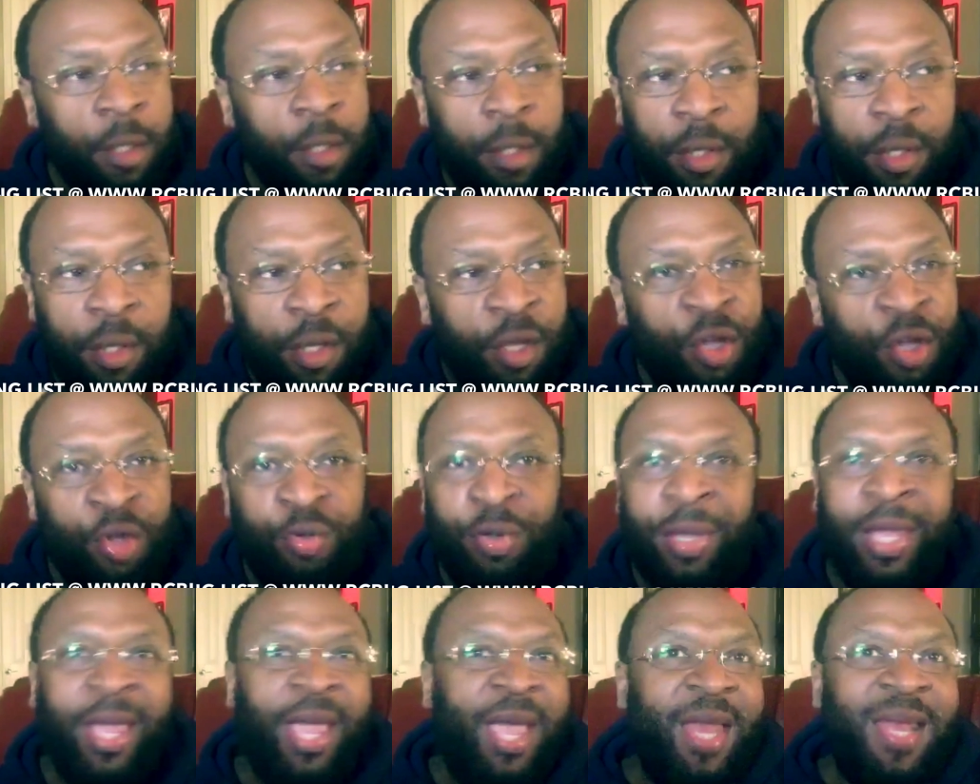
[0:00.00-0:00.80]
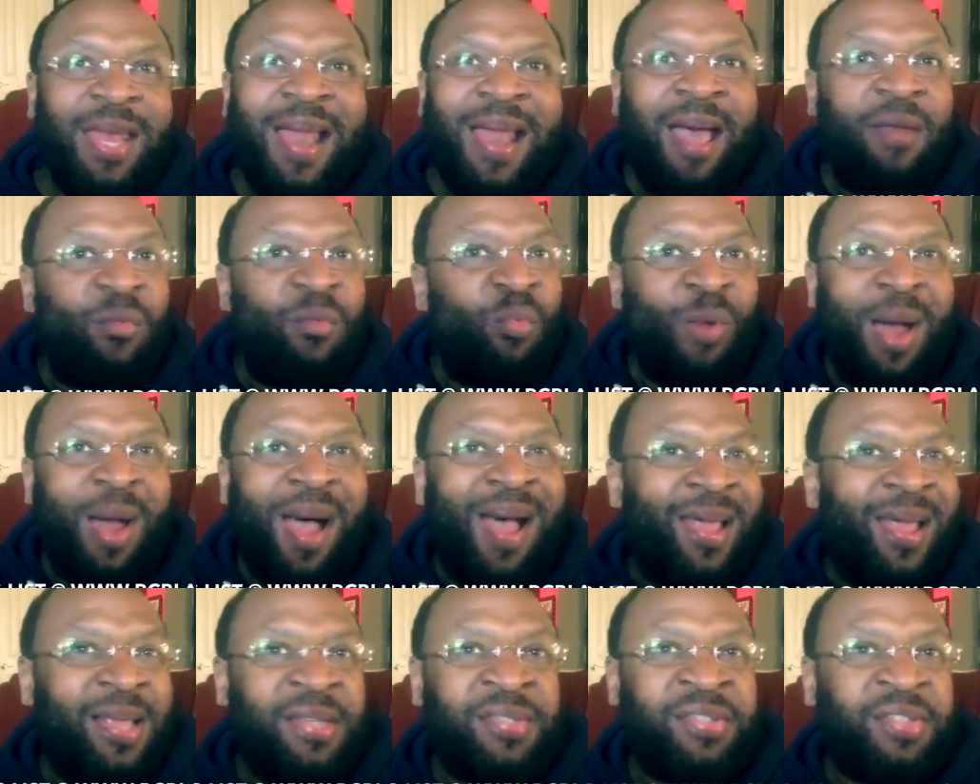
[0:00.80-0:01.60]
You cannot
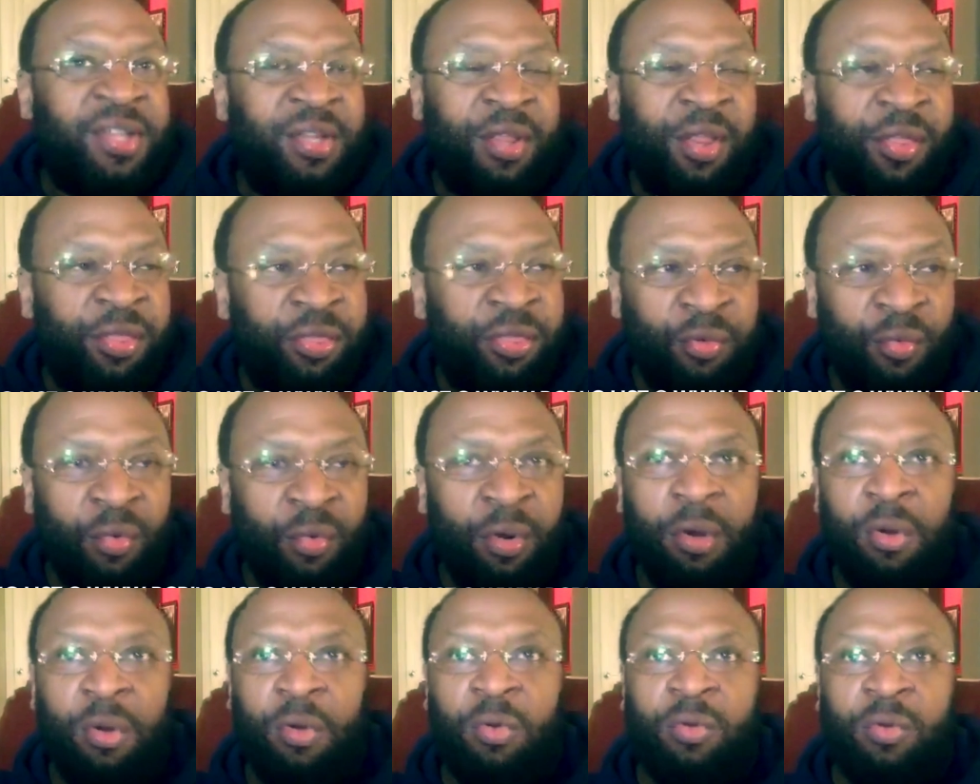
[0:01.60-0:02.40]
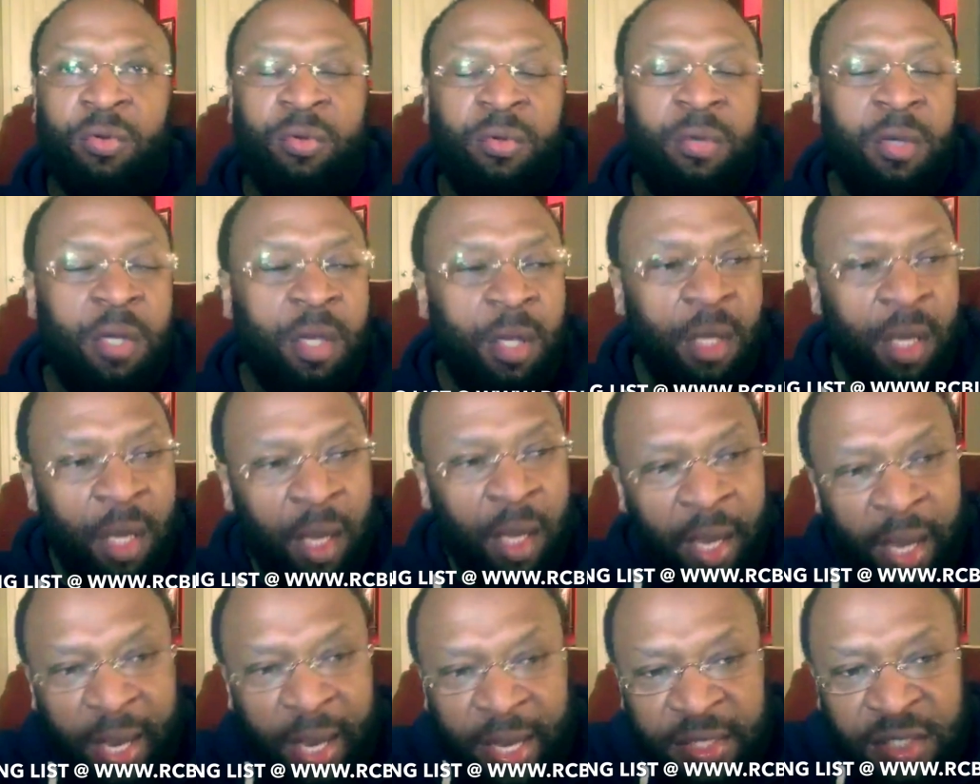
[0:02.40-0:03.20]
rise to the throne
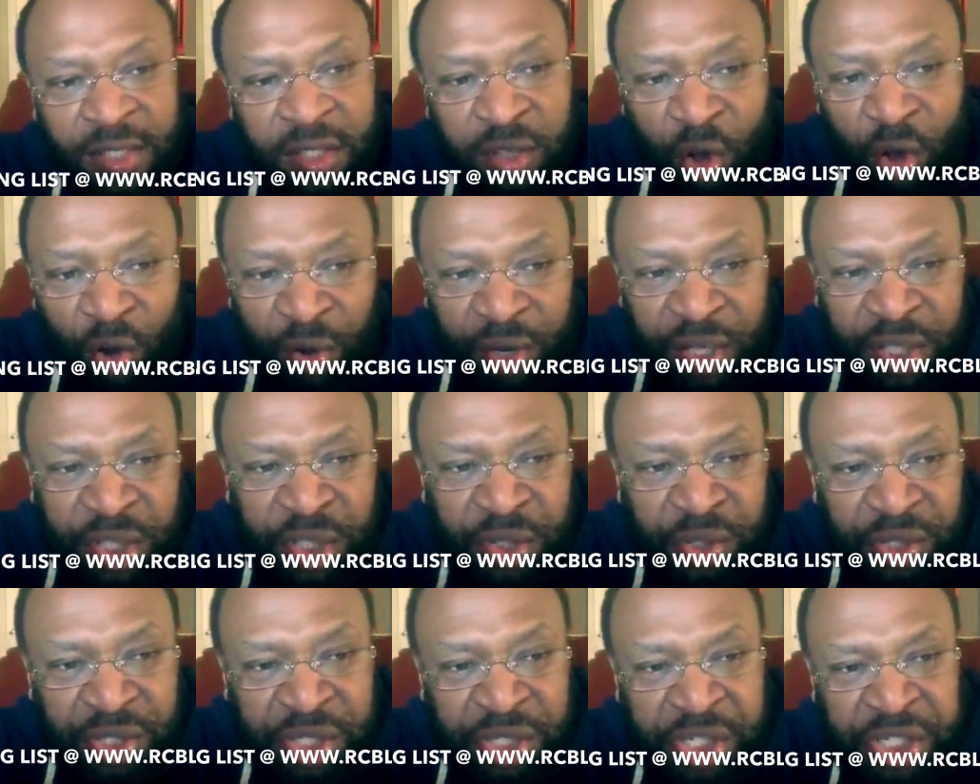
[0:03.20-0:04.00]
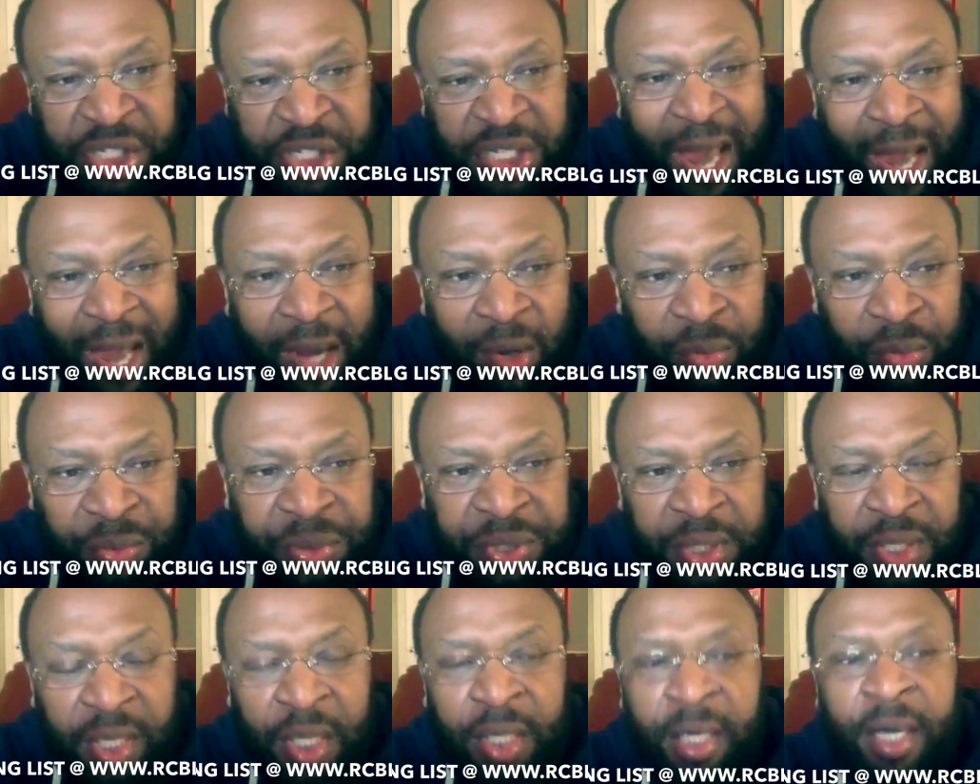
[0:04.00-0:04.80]
as long as you're shackled to the
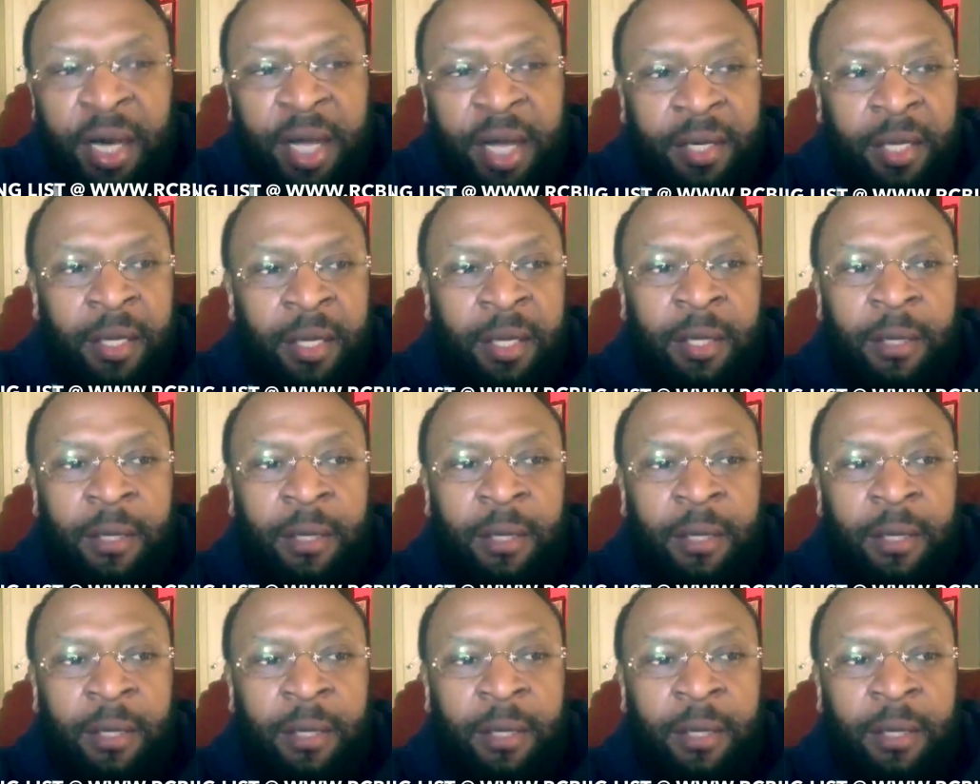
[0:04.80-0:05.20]
gutter